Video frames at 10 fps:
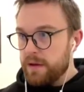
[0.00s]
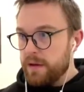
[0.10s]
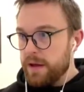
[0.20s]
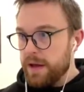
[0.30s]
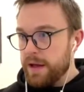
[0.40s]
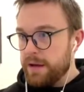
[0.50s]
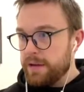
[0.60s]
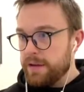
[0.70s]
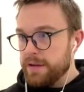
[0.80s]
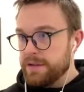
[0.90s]
And
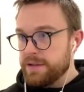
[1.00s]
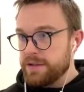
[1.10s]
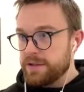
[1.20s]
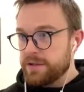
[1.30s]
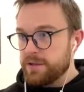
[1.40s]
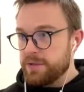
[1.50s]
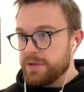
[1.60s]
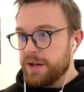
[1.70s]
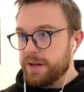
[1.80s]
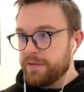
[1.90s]
this is just
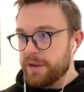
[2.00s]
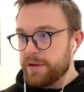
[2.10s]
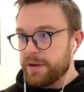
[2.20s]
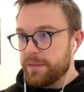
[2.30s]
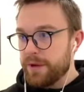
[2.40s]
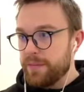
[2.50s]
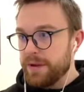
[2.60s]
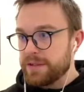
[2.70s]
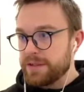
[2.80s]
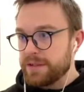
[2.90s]
suicide for their army,
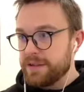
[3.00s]
basically.